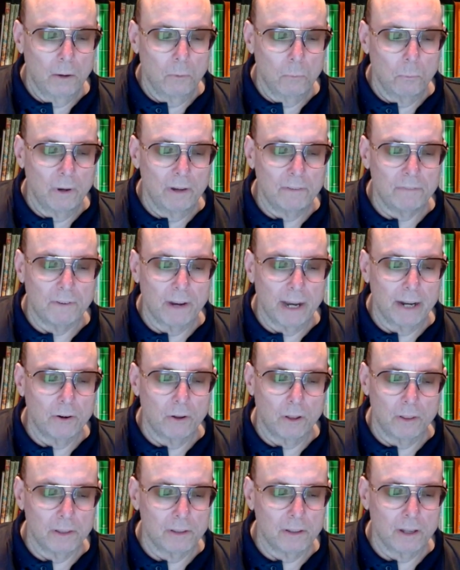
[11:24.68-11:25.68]
we fight
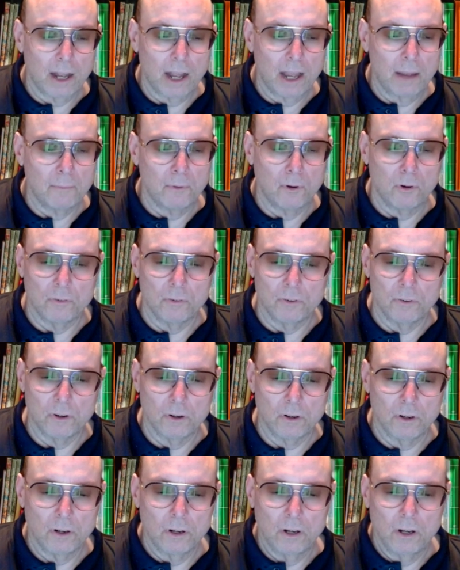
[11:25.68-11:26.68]
all the time
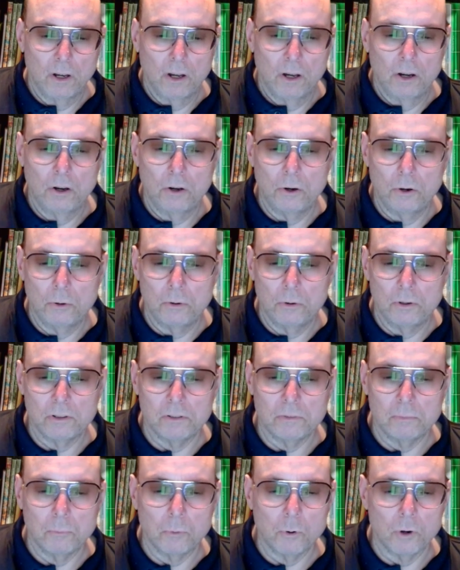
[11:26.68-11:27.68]
over who
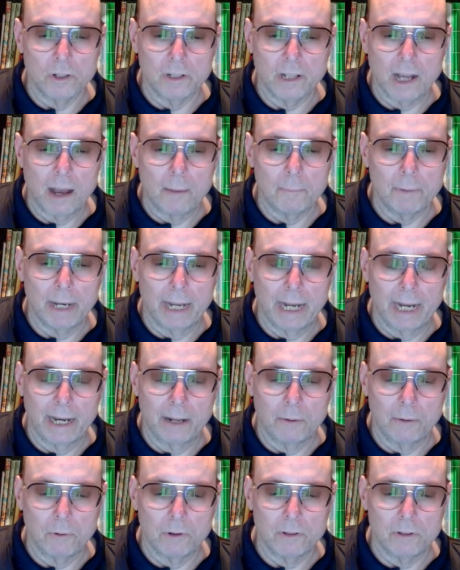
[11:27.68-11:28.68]
was more
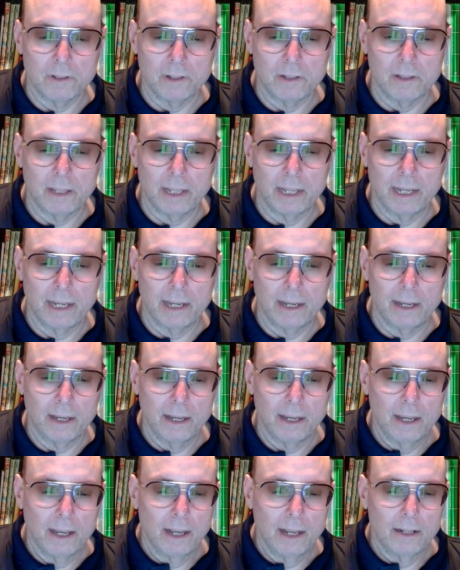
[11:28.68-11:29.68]
dominating. Was it the
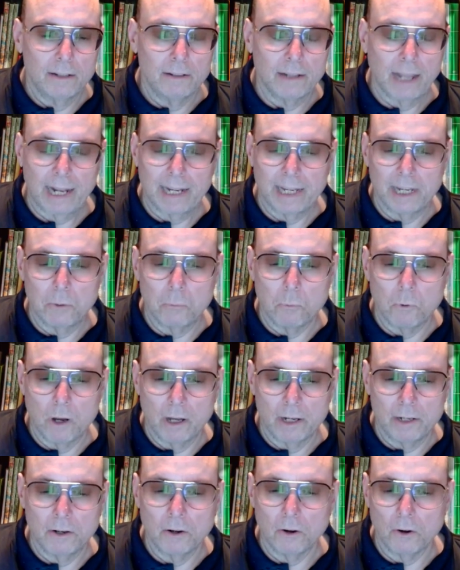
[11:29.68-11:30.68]

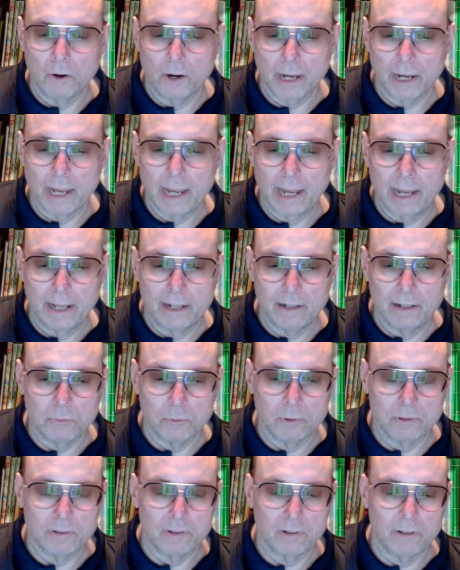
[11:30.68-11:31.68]
91 Hurricanes?
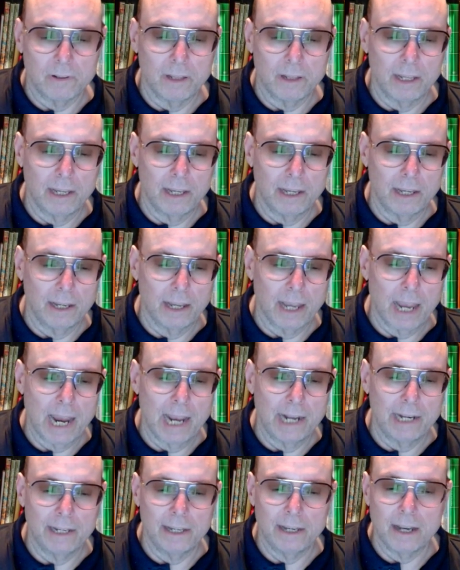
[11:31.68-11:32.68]
Was it the
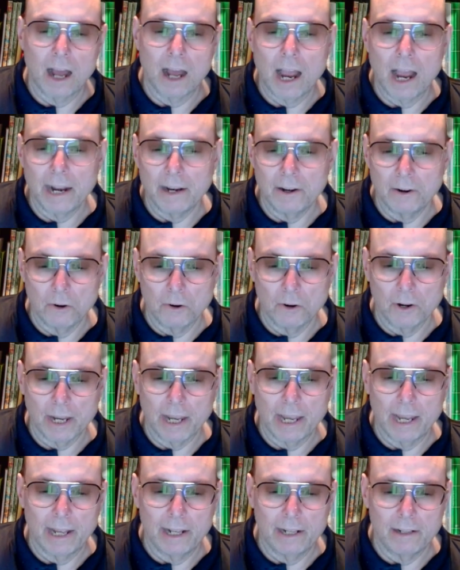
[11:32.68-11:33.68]
89
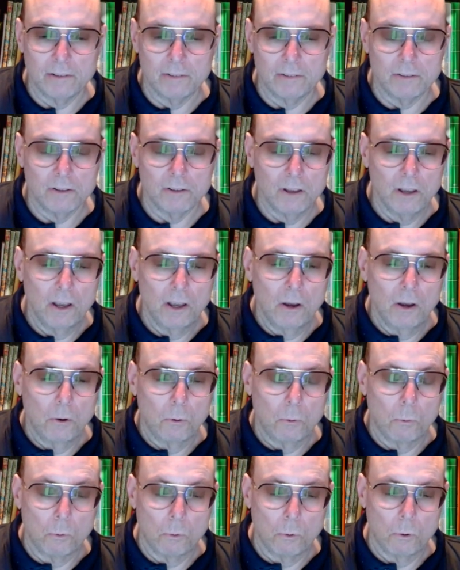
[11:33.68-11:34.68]
Hurricanes?
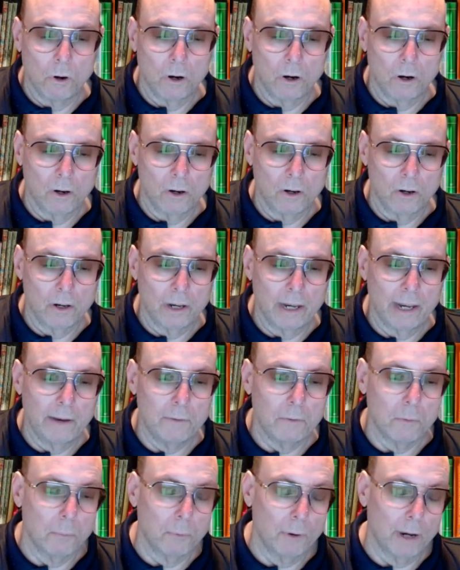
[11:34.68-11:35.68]
Or he
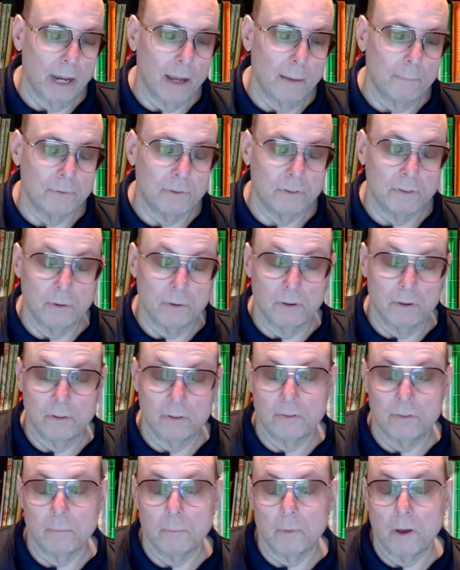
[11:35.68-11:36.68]
will bring up
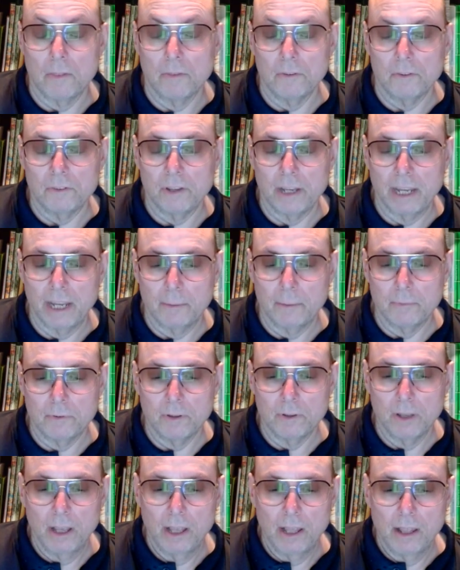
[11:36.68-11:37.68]
some other
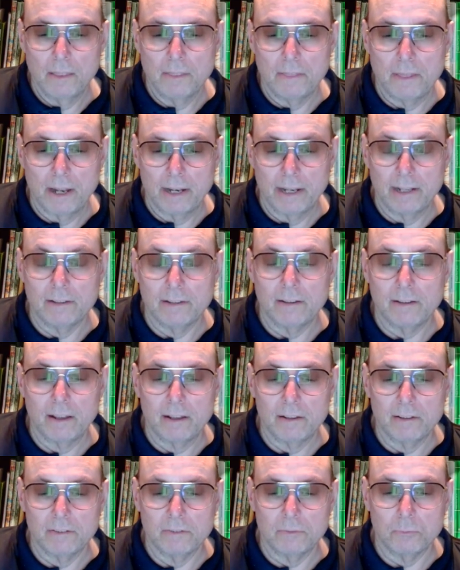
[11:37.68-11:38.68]
teams that he
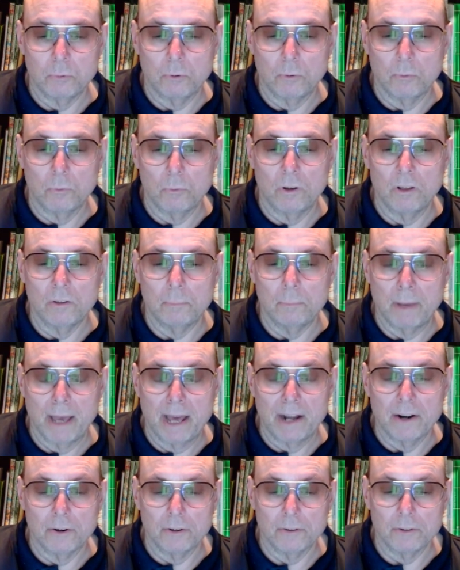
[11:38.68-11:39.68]
says was
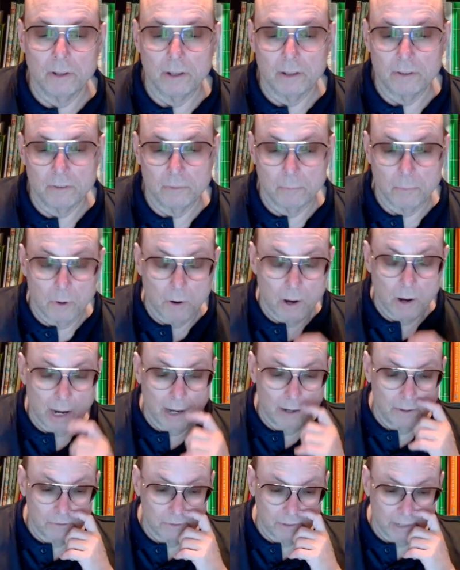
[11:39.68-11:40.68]
better, like some
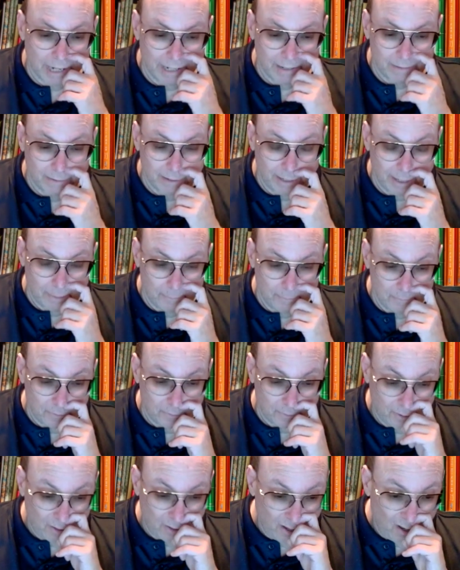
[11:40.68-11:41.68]
Ohio State
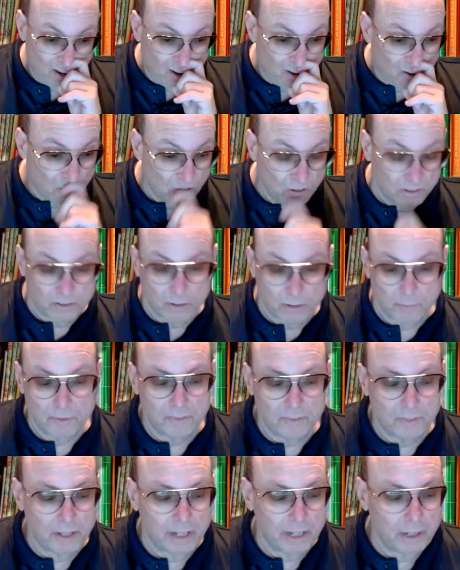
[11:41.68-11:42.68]
teams or some
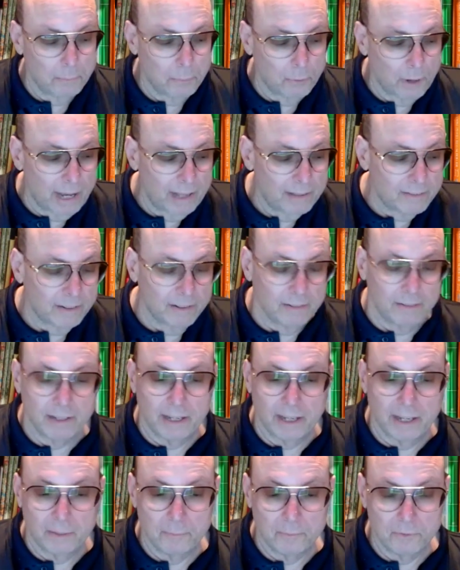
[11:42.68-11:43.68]
of the Nebraska
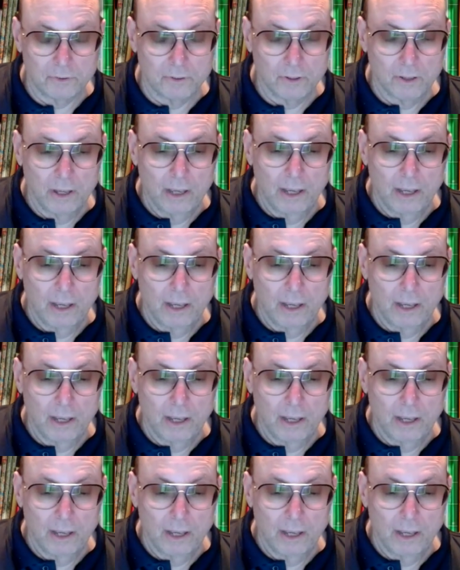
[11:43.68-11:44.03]
teams.